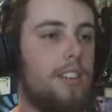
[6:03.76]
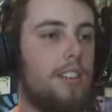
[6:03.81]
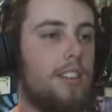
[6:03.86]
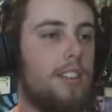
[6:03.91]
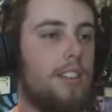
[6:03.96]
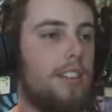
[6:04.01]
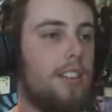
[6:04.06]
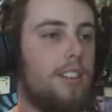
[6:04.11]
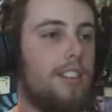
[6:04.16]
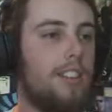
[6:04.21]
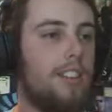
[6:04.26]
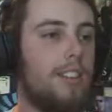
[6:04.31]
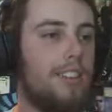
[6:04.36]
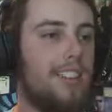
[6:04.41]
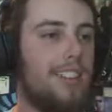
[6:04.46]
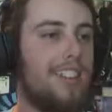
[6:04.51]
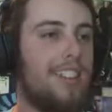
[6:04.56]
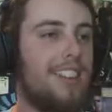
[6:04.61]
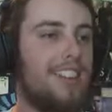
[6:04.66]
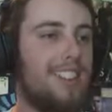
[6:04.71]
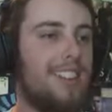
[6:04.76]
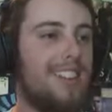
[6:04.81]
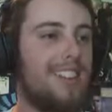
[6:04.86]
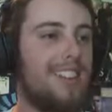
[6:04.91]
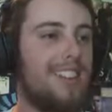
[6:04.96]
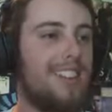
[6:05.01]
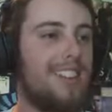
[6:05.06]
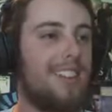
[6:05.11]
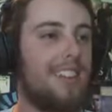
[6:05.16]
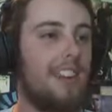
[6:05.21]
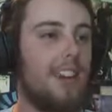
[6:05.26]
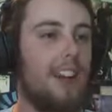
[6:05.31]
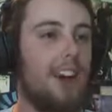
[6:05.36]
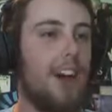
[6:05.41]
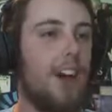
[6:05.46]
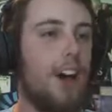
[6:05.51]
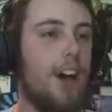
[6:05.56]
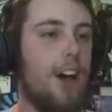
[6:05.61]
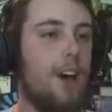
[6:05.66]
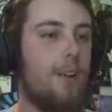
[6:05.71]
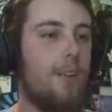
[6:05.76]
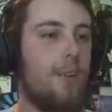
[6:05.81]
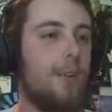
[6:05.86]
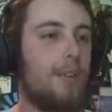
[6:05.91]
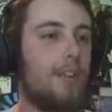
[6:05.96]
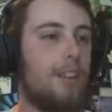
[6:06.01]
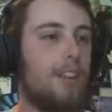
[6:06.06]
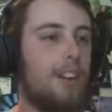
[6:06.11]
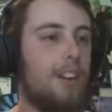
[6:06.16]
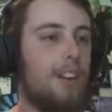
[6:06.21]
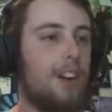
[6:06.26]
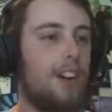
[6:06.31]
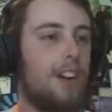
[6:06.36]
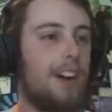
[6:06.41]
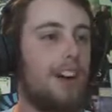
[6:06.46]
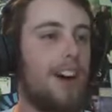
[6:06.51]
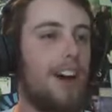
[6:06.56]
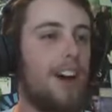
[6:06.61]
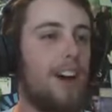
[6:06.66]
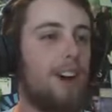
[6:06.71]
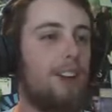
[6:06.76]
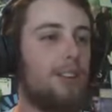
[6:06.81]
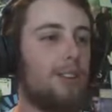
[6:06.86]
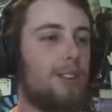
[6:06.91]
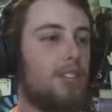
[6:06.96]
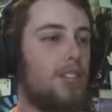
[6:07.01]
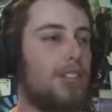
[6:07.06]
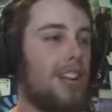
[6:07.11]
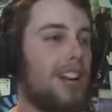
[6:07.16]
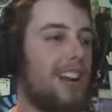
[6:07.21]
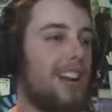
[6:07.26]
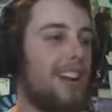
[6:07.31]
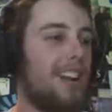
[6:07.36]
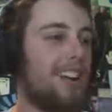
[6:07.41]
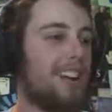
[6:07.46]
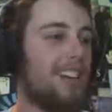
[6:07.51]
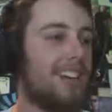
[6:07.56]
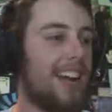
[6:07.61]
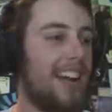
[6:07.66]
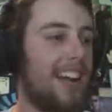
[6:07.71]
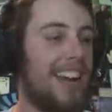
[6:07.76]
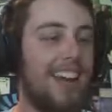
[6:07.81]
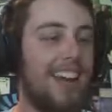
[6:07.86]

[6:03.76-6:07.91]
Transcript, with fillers: Okay. Oh! Oh! Oh! Shit! Oh,